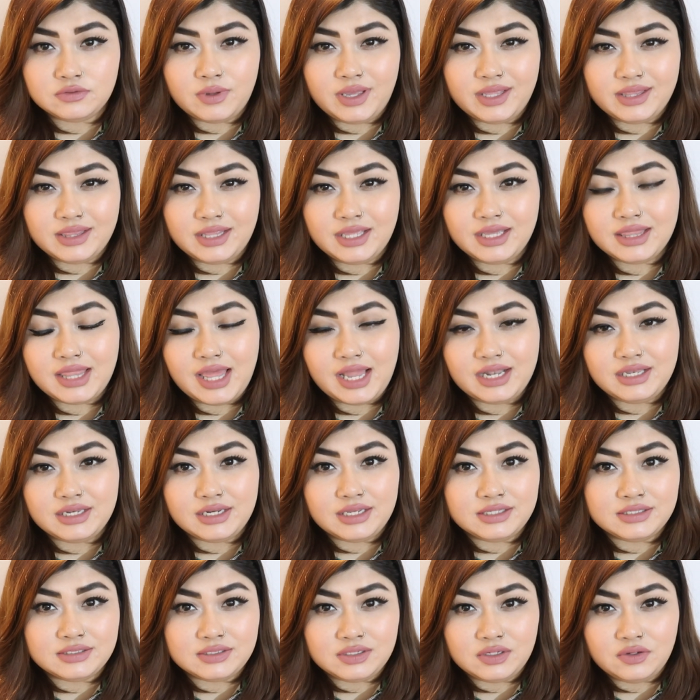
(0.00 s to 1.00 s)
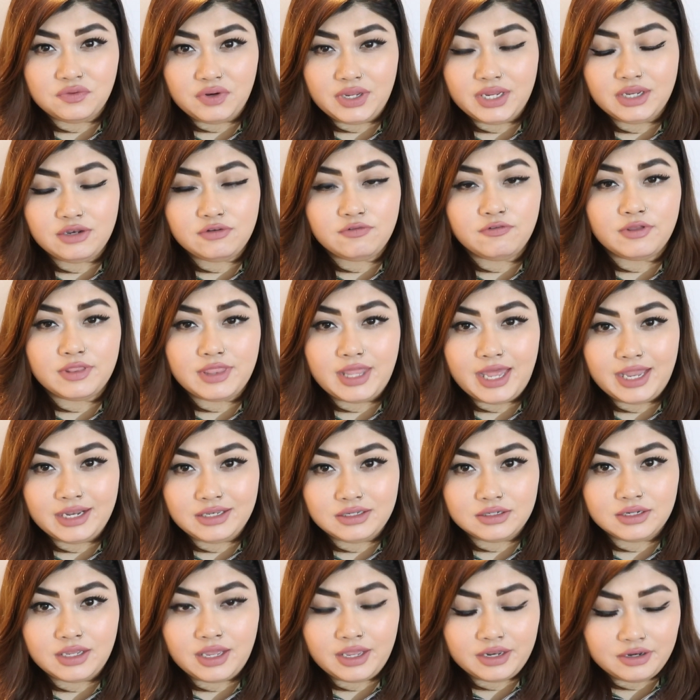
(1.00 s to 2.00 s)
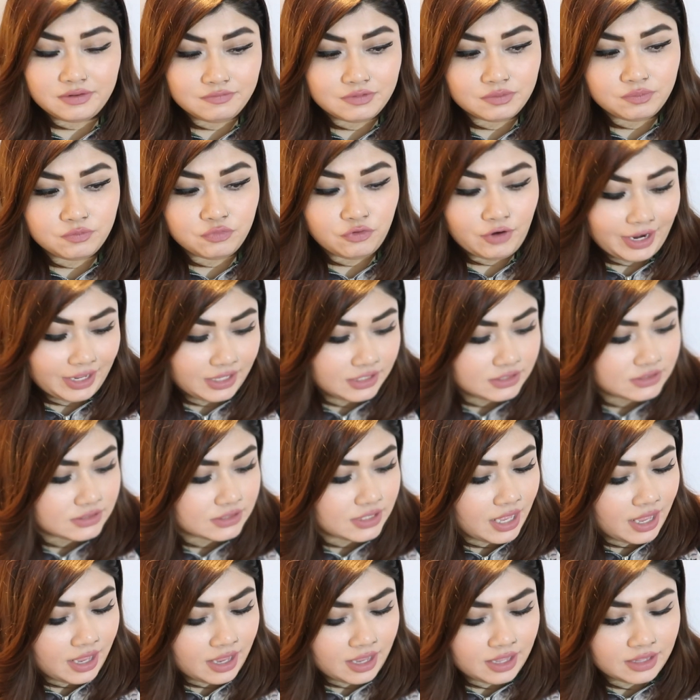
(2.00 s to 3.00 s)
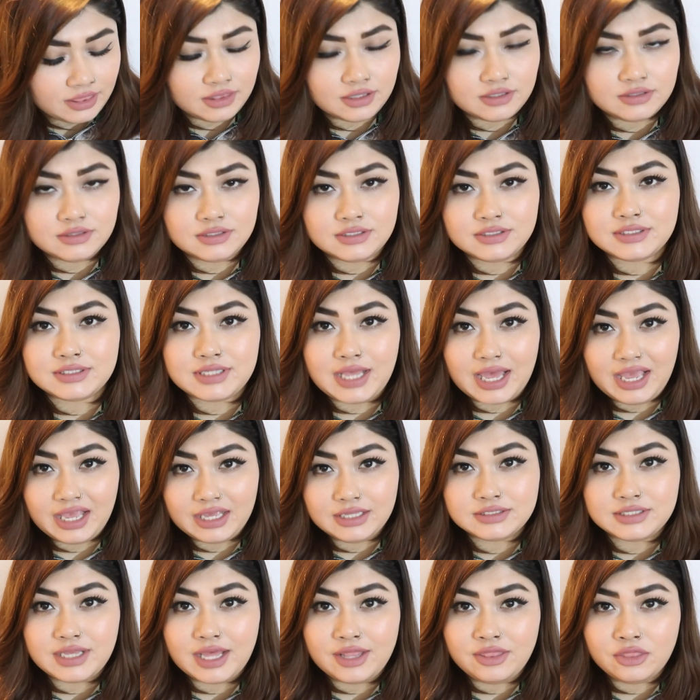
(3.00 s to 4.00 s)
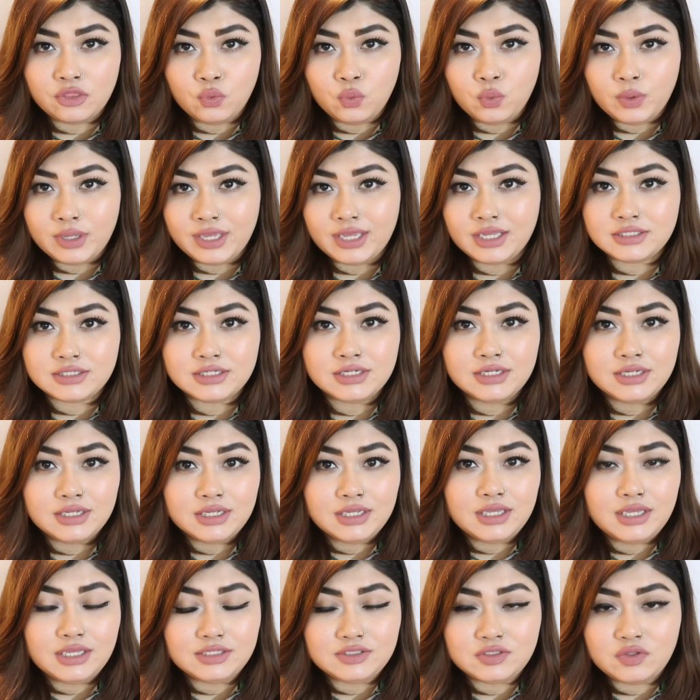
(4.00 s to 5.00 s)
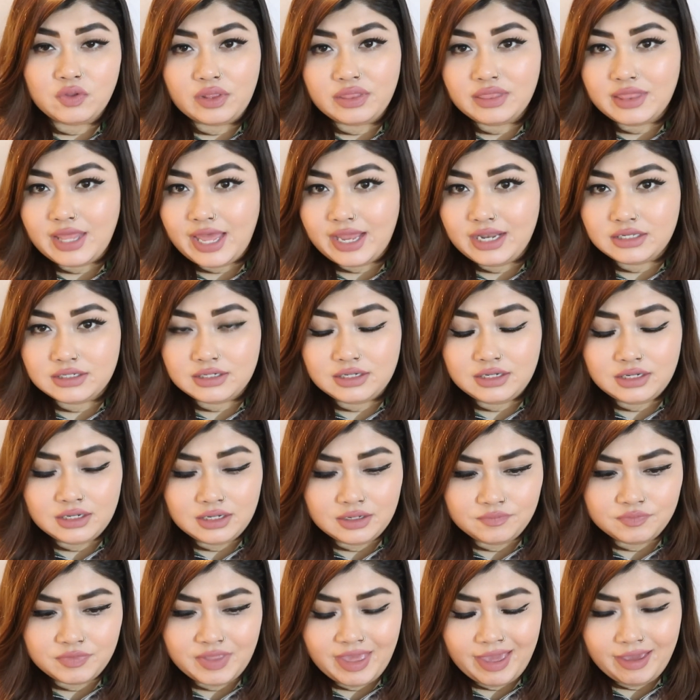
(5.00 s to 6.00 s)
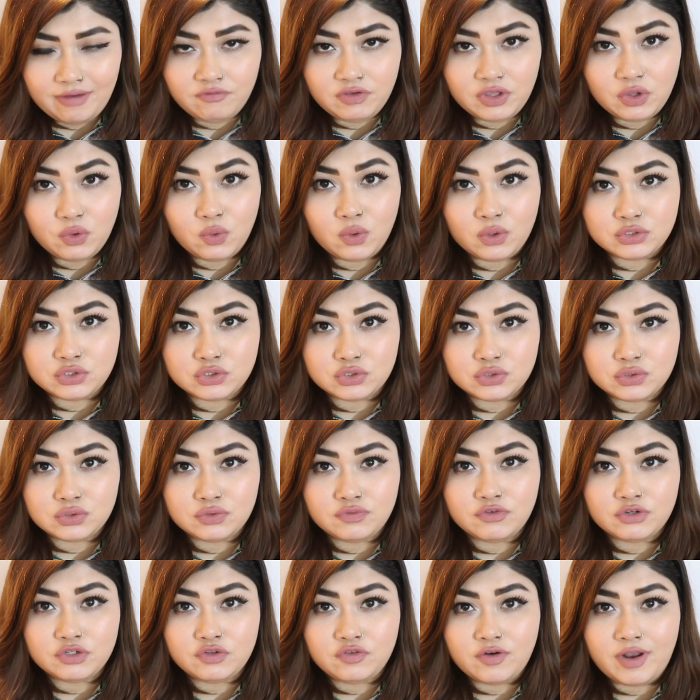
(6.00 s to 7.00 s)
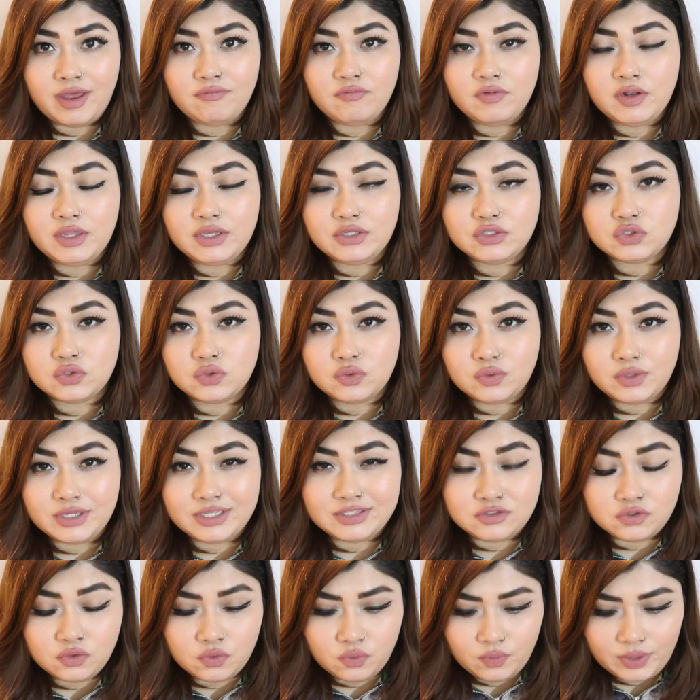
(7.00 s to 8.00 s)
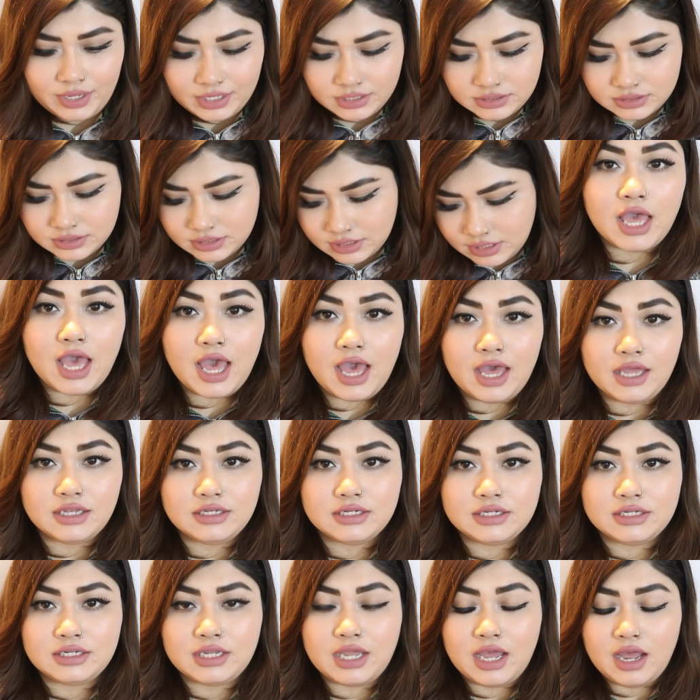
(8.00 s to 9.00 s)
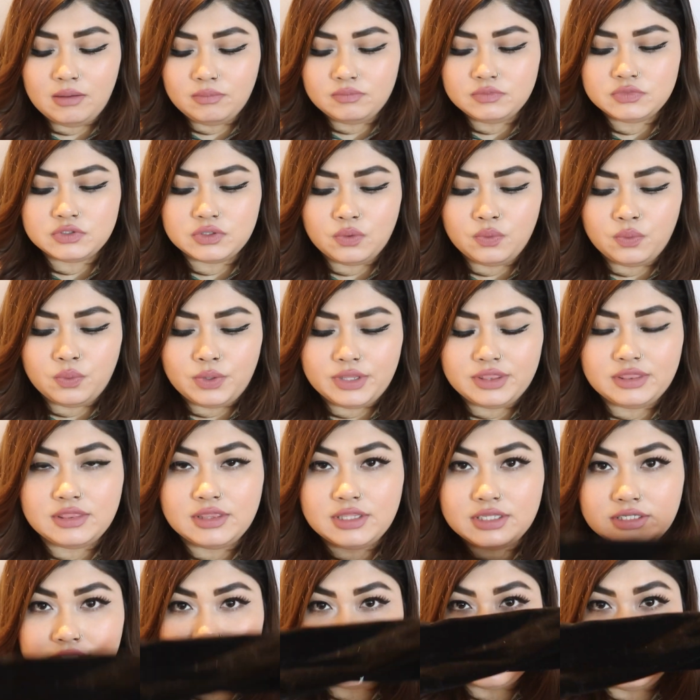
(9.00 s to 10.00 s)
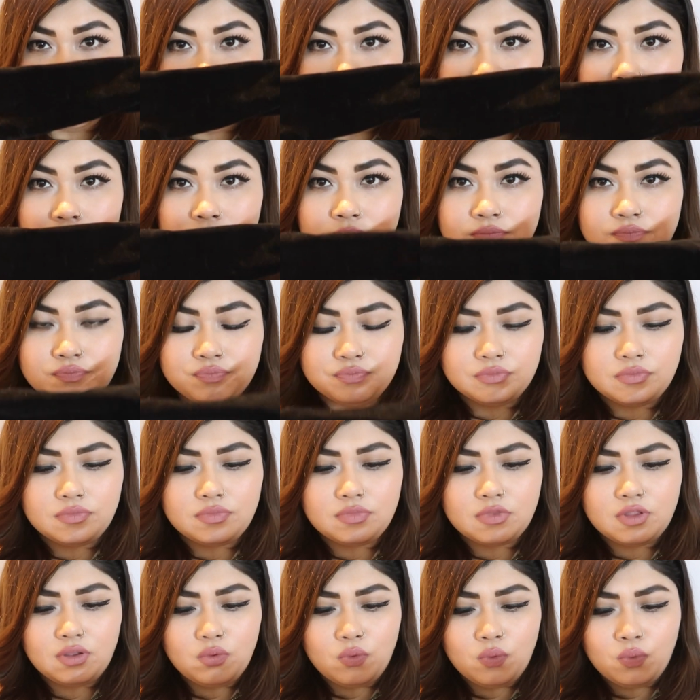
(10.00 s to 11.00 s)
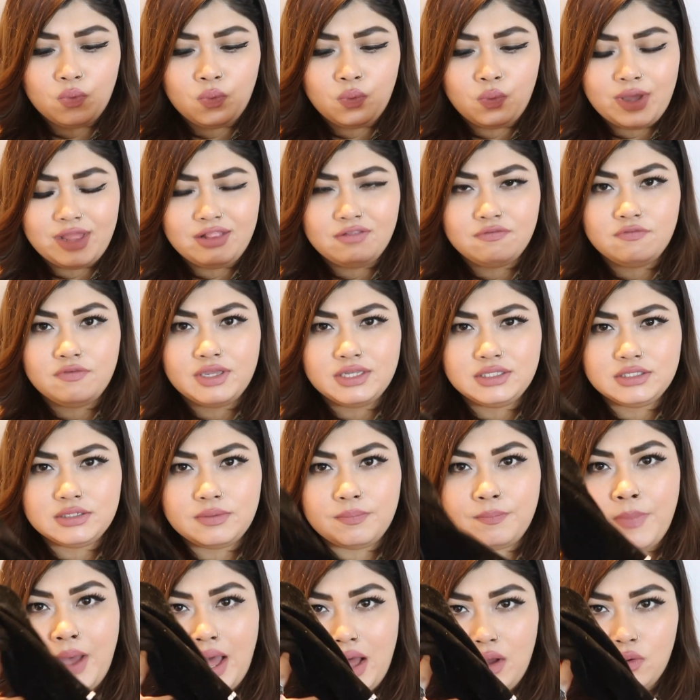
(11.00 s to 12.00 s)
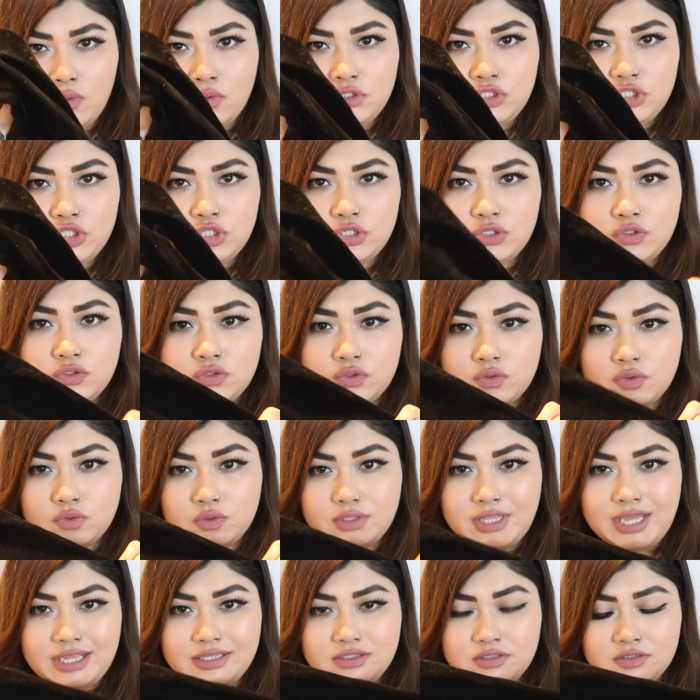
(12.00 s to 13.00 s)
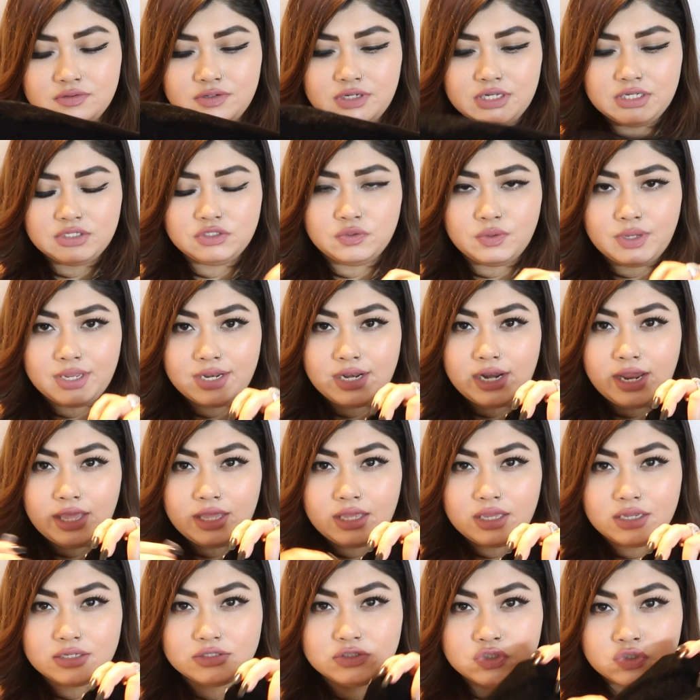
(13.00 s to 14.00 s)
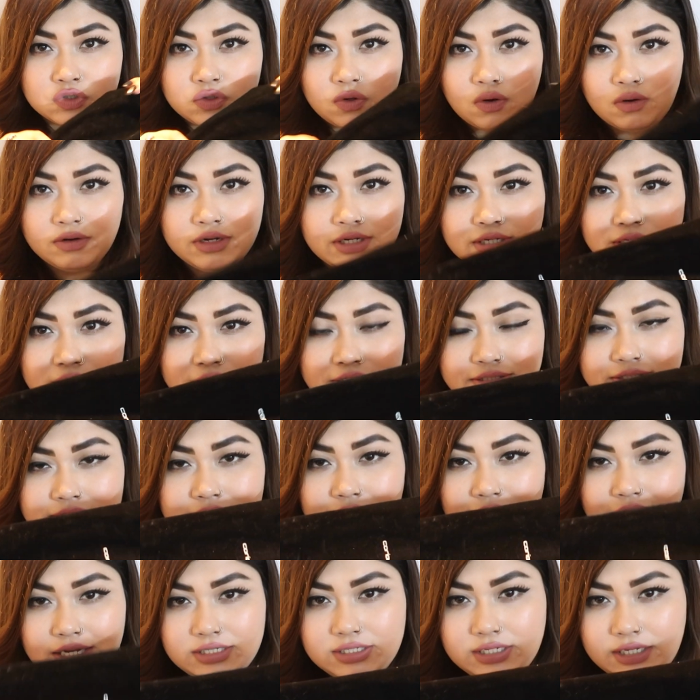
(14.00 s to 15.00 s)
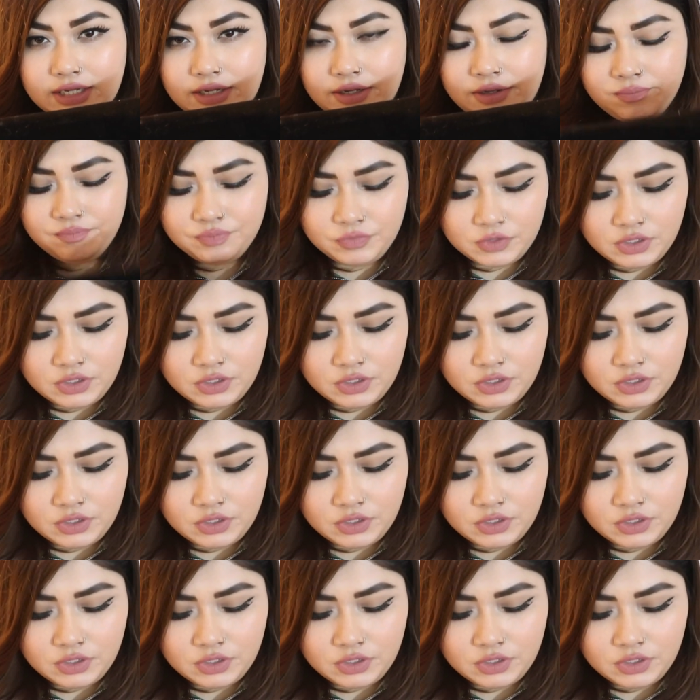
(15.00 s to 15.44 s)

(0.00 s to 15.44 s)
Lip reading: So I think that is great for that kind of a price, and the size and the weight is not that heavy also for traveling, so it's great. And it comes with this velvet pouch, so that's great. You can like store it inside here.